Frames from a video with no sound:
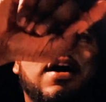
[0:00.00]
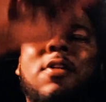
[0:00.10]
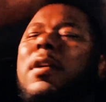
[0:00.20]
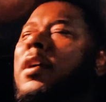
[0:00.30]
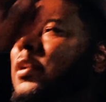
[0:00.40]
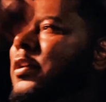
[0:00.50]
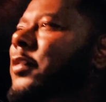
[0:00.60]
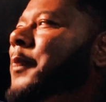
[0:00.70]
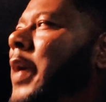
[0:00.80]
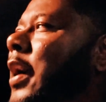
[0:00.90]
how
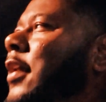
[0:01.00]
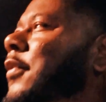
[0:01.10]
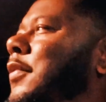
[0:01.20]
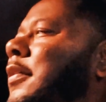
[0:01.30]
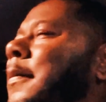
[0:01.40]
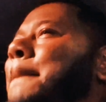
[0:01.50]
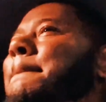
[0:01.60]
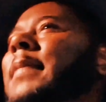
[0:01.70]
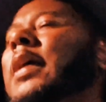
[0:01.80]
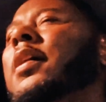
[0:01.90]
this pattern.
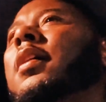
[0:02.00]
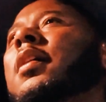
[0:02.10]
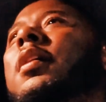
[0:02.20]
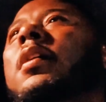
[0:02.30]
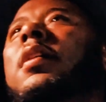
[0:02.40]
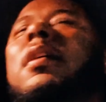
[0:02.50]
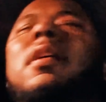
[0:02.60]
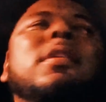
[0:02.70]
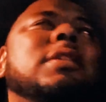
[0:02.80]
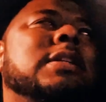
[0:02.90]

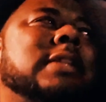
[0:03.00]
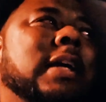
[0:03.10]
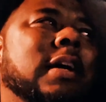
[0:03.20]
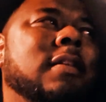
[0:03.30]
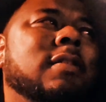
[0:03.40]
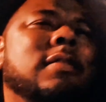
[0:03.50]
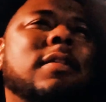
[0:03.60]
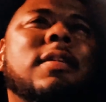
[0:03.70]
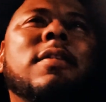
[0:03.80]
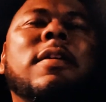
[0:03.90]
She says,
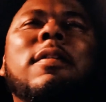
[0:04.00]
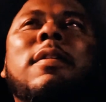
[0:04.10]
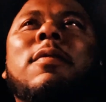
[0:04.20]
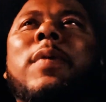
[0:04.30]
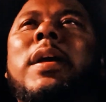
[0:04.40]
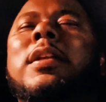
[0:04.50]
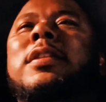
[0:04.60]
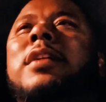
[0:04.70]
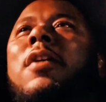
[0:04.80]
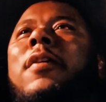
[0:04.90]
we get
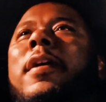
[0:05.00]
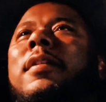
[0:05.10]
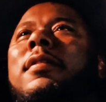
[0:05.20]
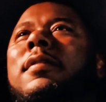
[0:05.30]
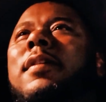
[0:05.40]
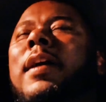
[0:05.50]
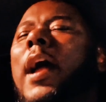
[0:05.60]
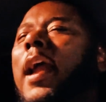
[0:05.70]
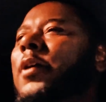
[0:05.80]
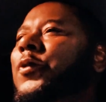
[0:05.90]
to talking,
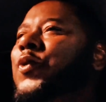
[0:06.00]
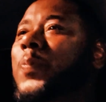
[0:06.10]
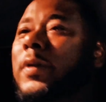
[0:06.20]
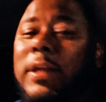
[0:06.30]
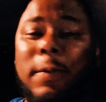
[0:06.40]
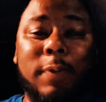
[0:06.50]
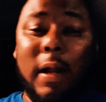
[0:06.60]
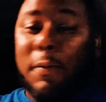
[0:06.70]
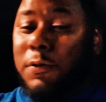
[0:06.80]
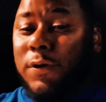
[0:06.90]
and I ain't go super deep
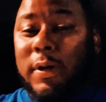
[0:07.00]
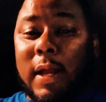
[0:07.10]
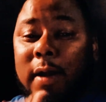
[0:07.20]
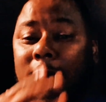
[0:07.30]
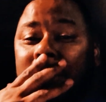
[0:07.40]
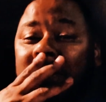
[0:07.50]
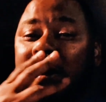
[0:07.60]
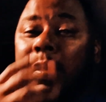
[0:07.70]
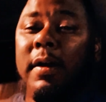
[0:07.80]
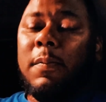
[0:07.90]
like I'm going now,
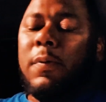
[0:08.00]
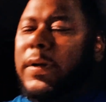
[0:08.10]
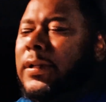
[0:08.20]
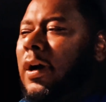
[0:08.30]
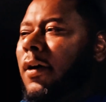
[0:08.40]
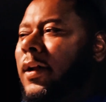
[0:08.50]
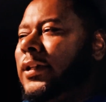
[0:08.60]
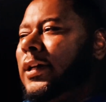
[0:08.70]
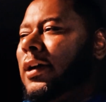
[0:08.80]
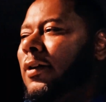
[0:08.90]
but we talk,
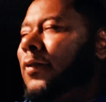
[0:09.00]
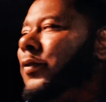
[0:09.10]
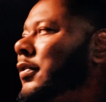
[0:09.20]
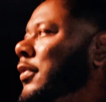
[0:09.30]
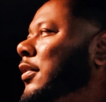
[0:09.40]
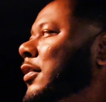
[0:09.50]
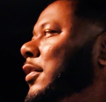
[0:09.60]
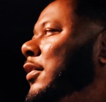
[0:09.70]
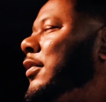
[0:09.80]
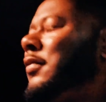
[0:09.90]
and she goes,
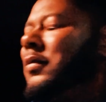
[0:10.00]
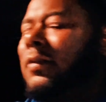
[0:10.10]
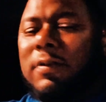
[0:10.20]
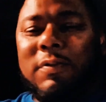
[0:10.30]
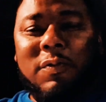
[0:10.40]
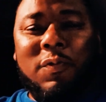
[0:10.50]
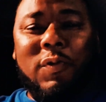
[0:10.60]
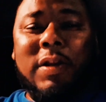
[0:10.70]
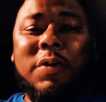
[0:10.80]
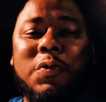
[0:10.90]

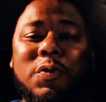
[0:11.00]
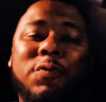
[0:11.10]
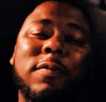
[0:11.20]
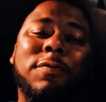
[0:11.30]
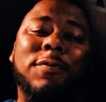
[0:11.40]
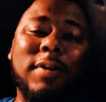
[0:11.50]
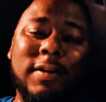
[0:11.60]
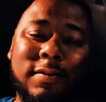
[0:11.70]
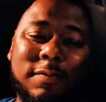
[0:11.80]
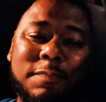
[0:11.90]
what do you do for
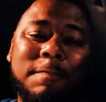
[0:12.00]
fun?